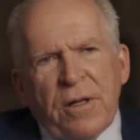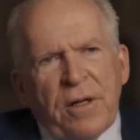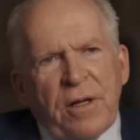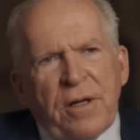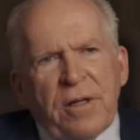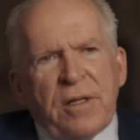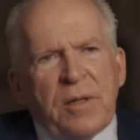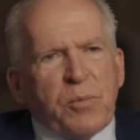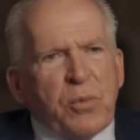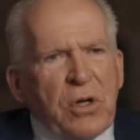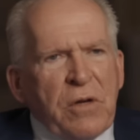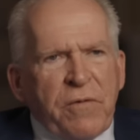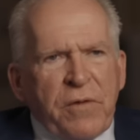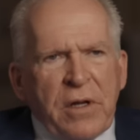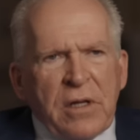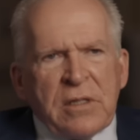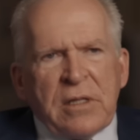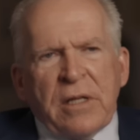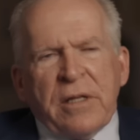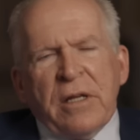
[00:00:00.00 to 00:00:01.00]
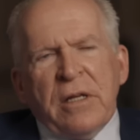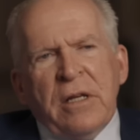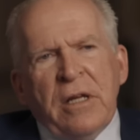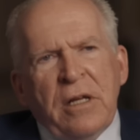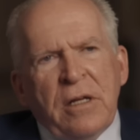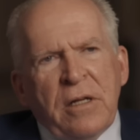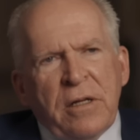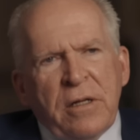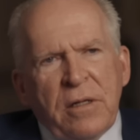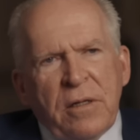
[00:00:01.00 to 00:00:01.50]
the briefings that they
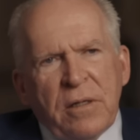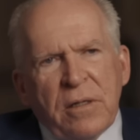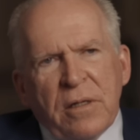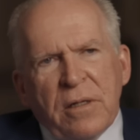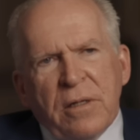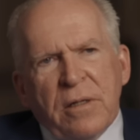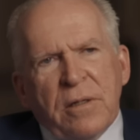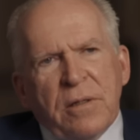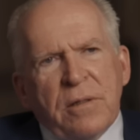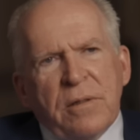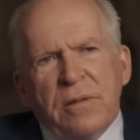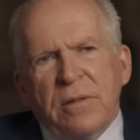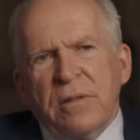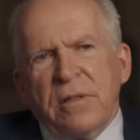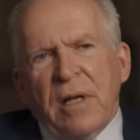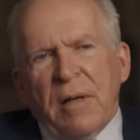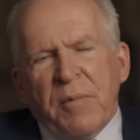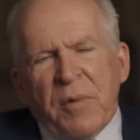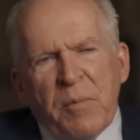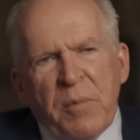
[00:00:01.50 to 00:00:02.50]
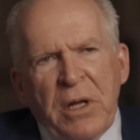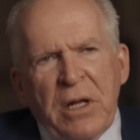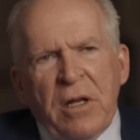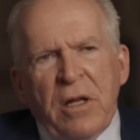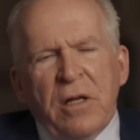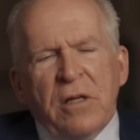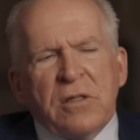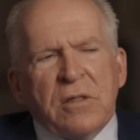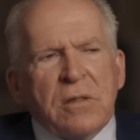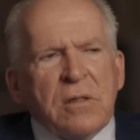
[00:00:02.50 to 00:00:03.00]
needed, set up the
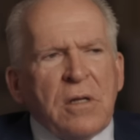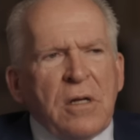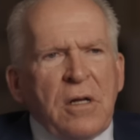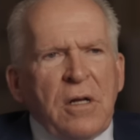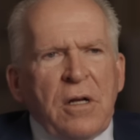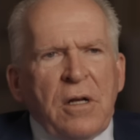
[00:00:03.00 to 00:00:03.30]
meetings.